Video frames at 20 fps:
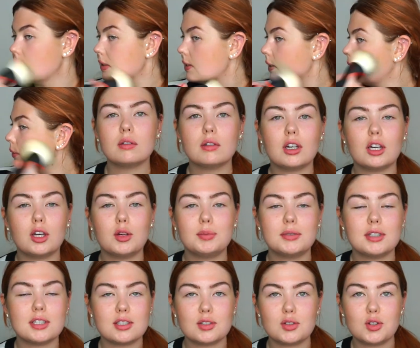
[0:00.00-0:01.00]
So I hope
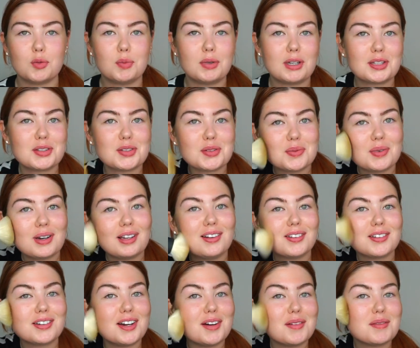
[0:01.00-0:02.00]
this is all picked up well
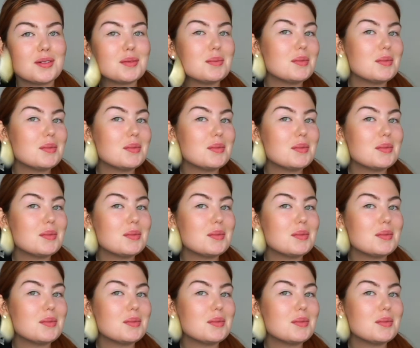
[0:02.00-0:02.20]
on camera,